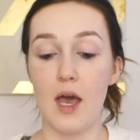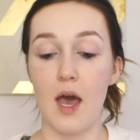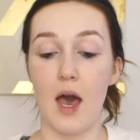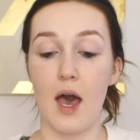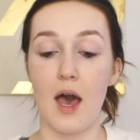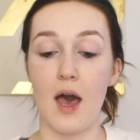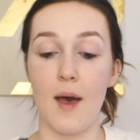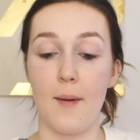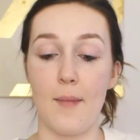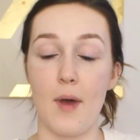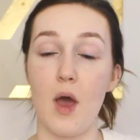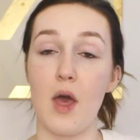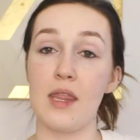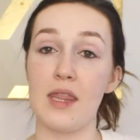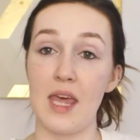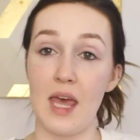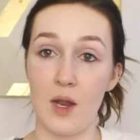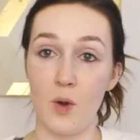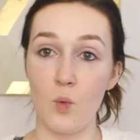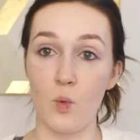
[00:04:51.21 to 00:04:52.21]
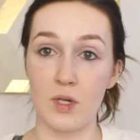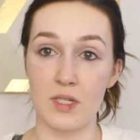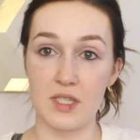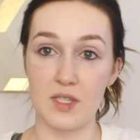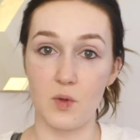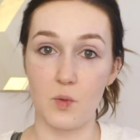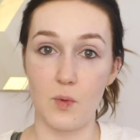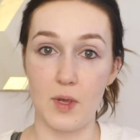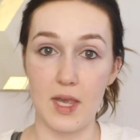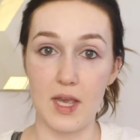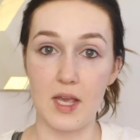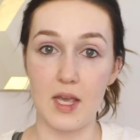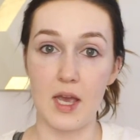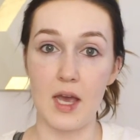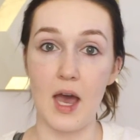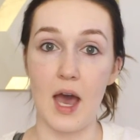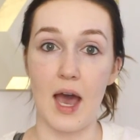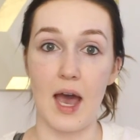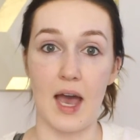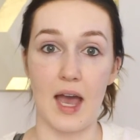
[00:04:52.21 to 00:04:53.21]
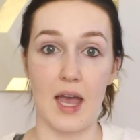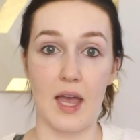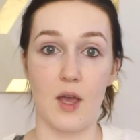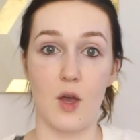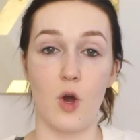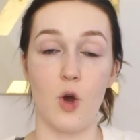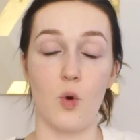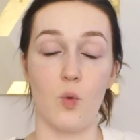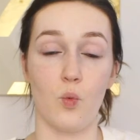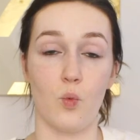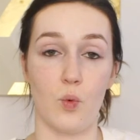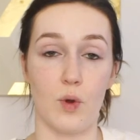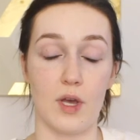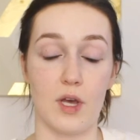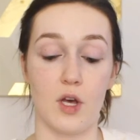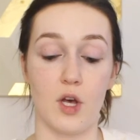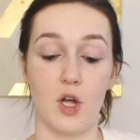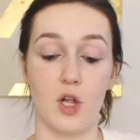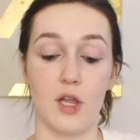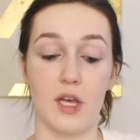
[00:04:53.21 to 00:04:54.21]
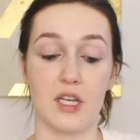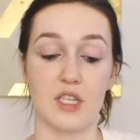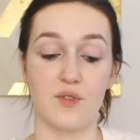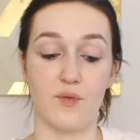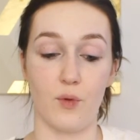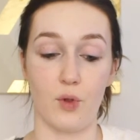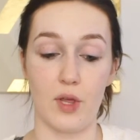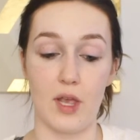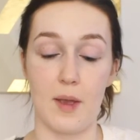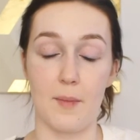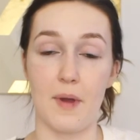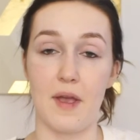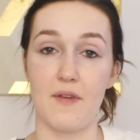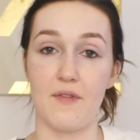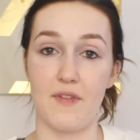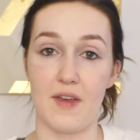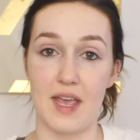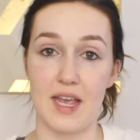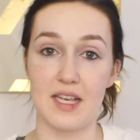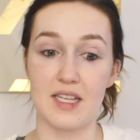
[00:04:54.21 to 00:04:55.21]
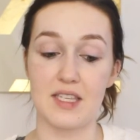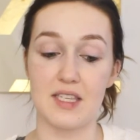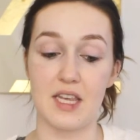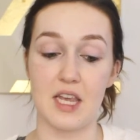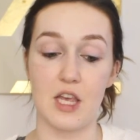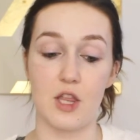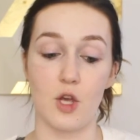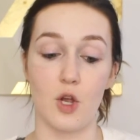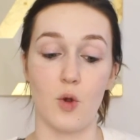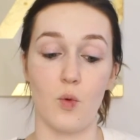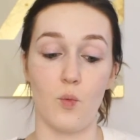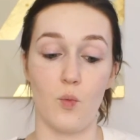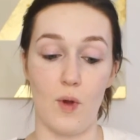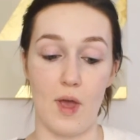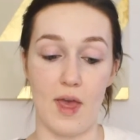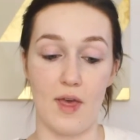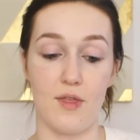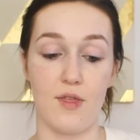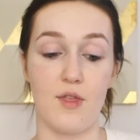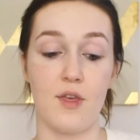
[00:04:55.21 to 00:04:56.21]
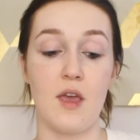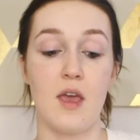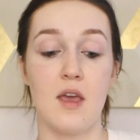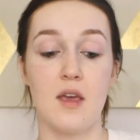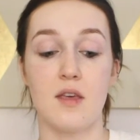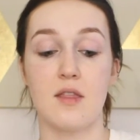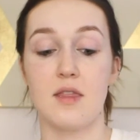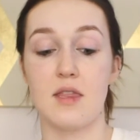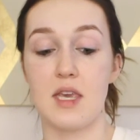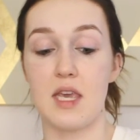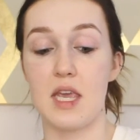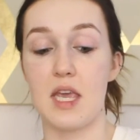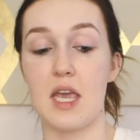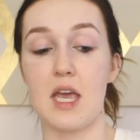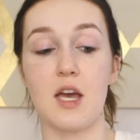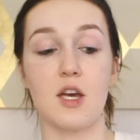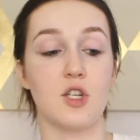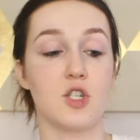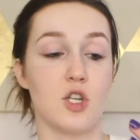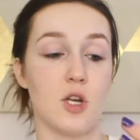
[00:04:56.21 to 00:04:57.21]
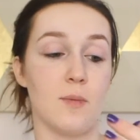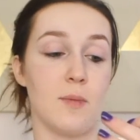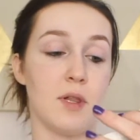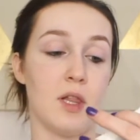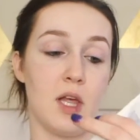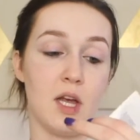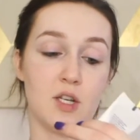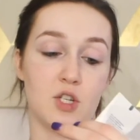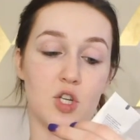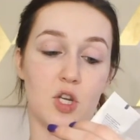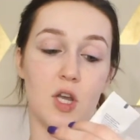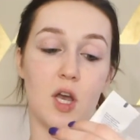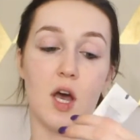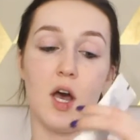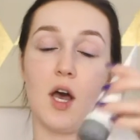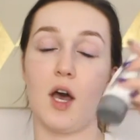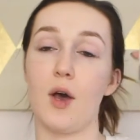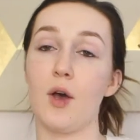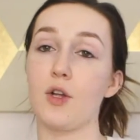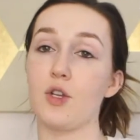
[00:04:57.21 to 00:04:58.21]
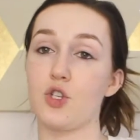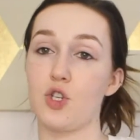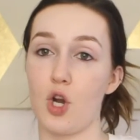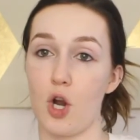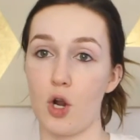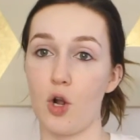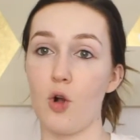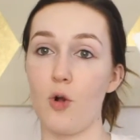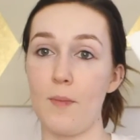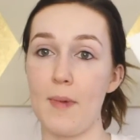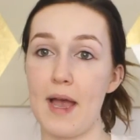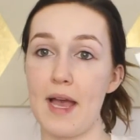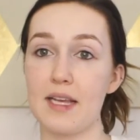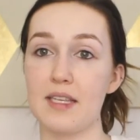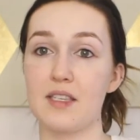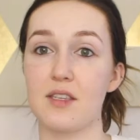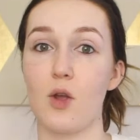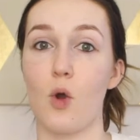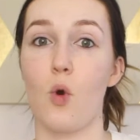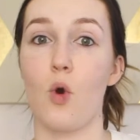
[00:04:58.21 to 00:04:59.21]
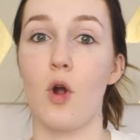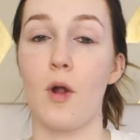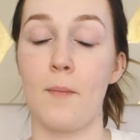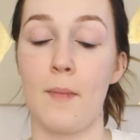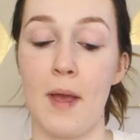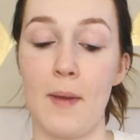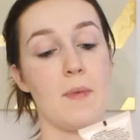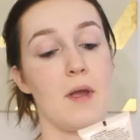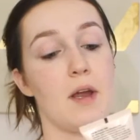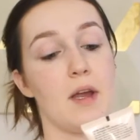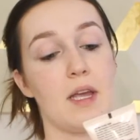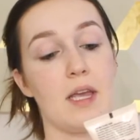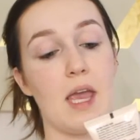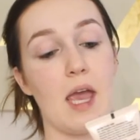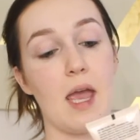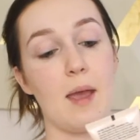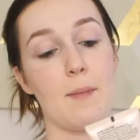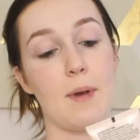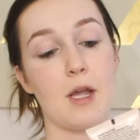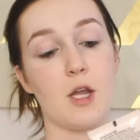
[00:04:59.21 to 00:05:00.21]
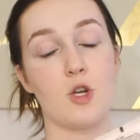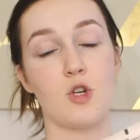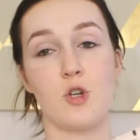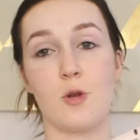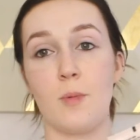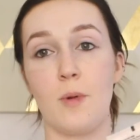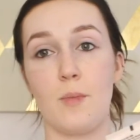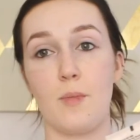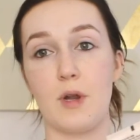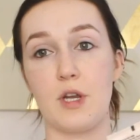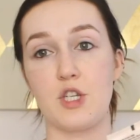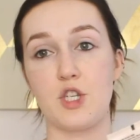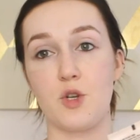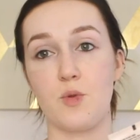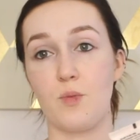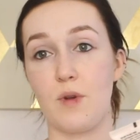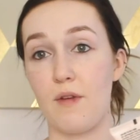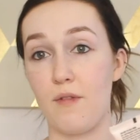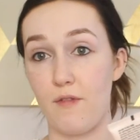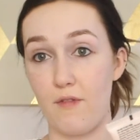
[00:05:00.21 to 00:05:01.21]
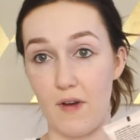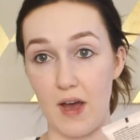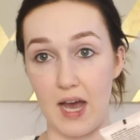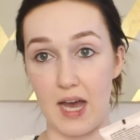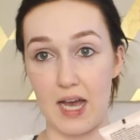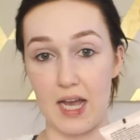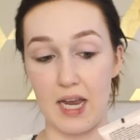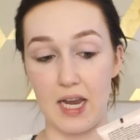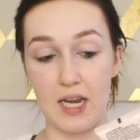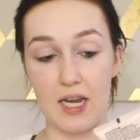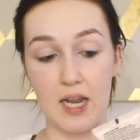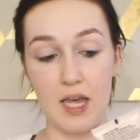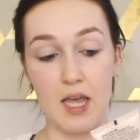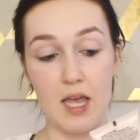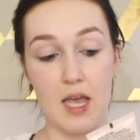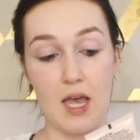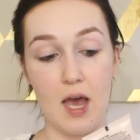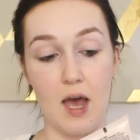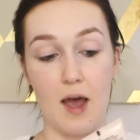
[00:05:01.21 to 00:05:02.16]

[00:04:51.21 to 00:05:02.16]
And then once a week I will exfoliate my face either with the Dermalogica charcoal mask or my Mary Kay Microdermabrasion Refine.